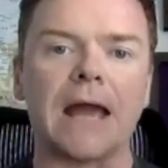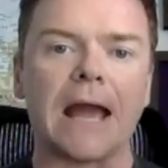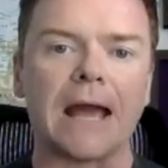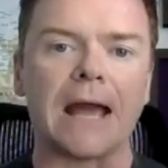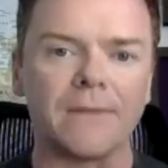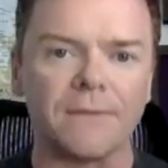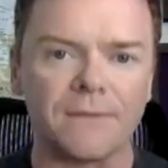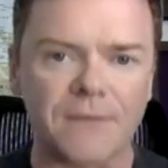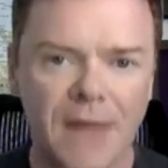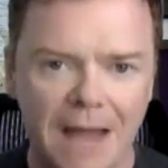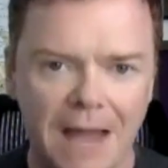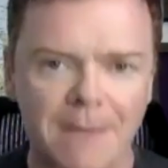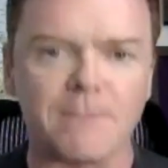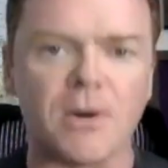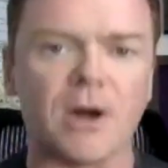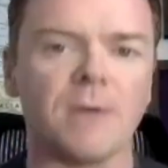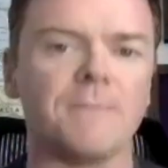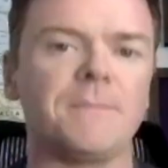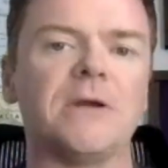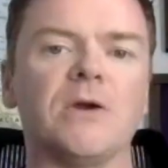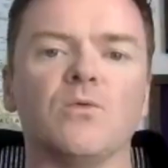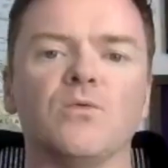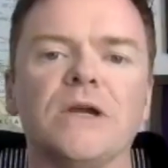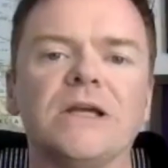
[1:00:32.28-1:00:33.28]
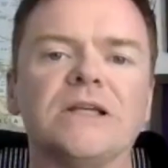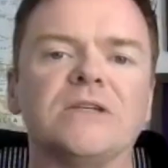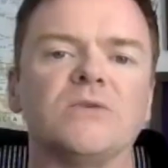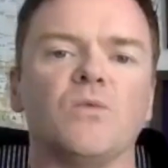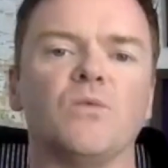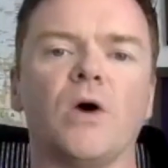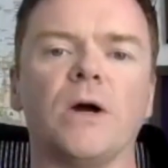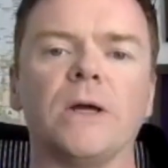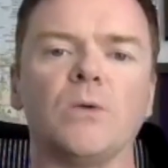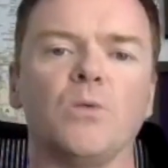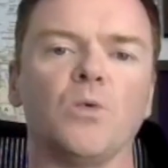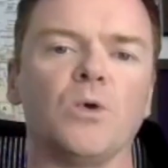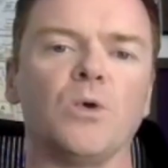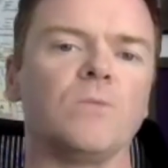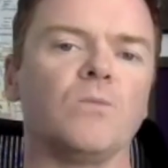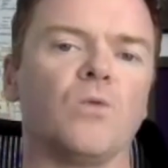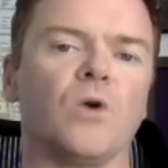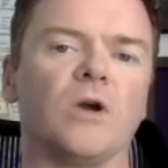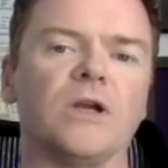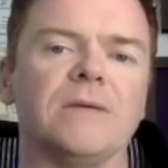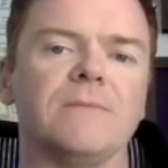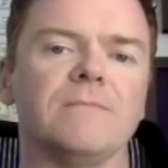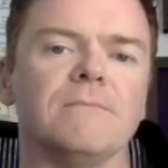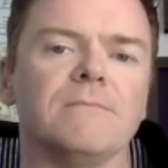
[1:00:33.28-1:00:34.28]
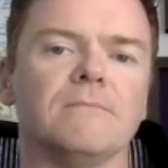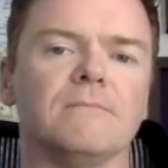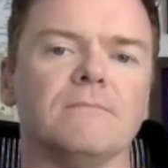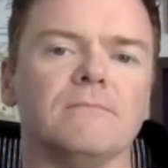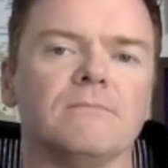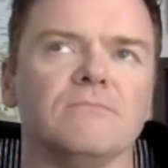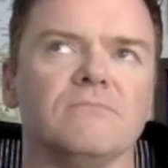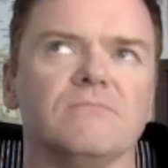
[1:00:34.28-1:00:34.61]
that might be a reason why you wouldn't want him